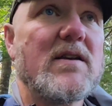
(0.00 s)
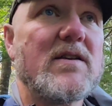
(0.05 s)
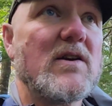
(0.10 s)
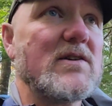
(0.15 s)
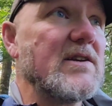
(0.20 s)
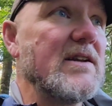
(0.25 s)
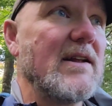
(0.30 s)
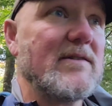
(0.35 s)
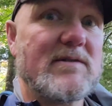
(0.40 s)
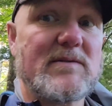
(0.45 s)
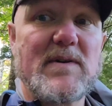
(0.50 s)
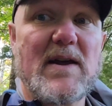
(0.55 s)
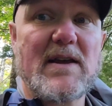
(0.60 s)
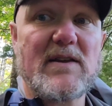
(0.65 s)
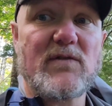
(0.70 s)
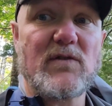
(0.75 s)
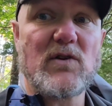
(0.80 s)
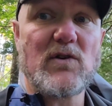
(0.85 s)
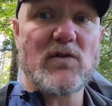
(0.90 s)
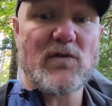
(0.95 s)
So I should have some
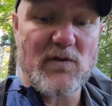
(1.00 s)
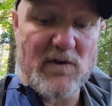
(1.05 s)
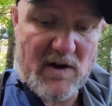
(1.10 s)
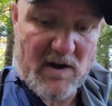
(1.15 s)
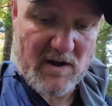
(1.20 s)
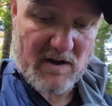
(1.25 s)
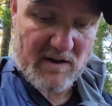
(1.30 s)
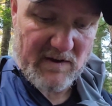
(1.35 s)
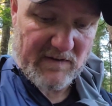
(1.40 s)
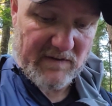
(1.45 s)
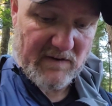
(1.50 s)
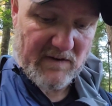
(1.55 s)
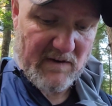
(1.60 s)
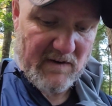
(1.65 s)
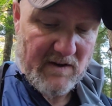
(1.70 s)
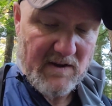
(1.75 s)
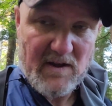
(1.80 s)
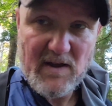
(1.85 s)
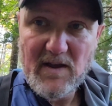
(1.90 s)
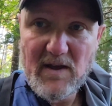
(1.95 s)
nice views for y'all. So
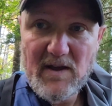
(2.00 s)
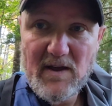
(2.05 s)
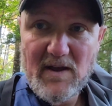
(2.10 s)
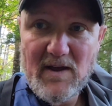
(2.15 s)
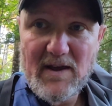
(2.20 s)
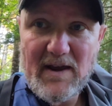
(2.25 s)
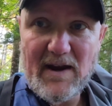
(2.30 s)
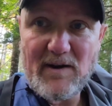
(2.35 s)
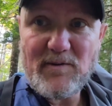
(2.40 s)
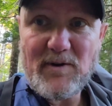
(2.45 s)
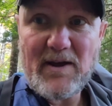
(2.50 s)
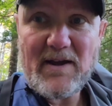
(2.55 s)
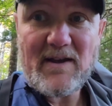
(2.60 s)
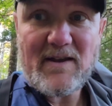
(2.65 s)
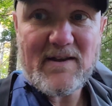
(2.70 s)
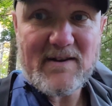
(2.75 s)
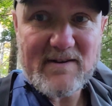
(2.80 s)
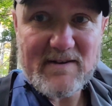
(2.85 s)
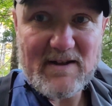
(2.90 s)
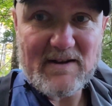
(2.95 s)
anyway,
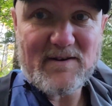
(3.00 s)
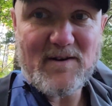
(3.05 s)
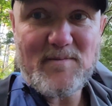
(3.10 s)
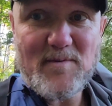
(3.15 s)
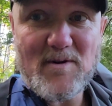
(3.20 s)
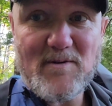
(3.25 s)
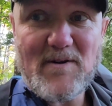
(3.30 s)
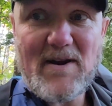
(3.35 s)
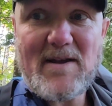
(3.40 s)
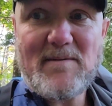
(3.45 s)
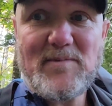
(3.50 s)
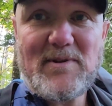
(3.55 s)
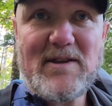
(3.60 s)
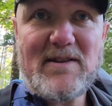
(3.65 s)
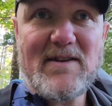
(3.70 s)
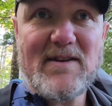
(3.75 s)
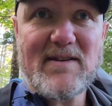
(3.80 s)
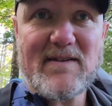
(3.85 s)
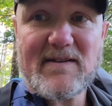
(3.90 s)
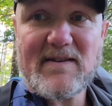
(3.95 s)
no more
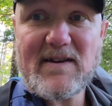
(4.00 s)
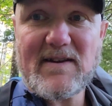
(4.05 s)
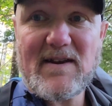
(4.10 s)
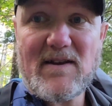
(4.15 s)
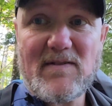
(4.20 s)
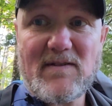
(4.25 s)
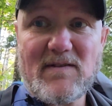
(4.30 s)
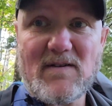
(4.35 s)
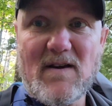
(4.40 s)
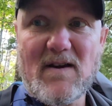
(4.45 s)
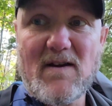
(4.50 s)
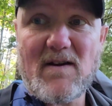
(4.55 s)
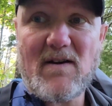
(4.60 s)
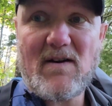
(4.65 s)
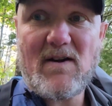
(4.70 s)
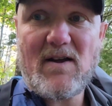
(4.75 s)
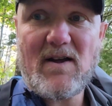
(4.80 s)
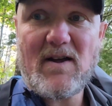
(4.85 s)
rambling. Let's get down the trail.